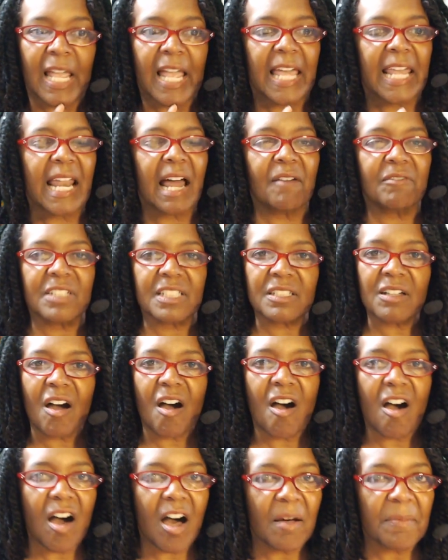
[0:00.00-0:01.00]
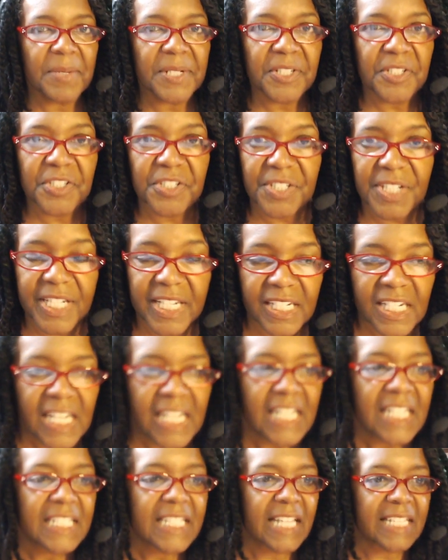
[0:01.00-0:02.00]
And I was calm as shit.
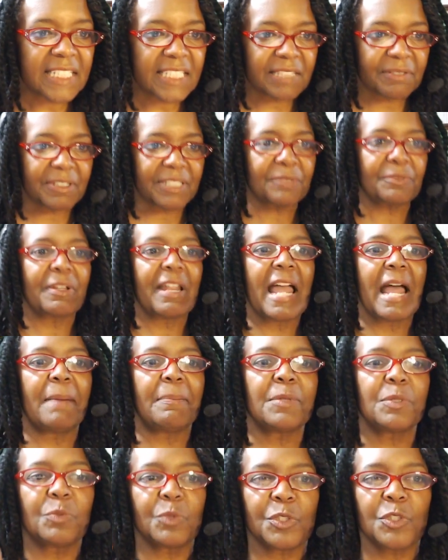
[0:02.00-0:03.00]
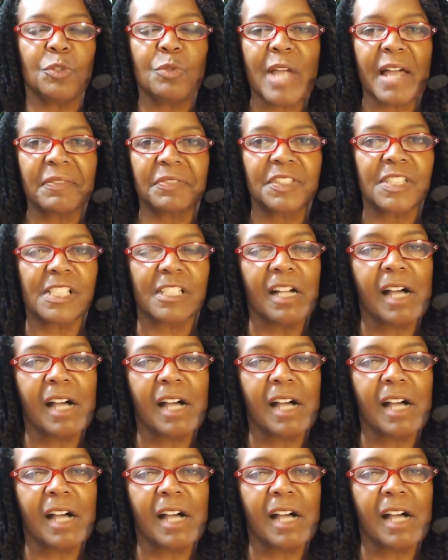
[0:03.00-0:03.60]
That's see that's what happens when you have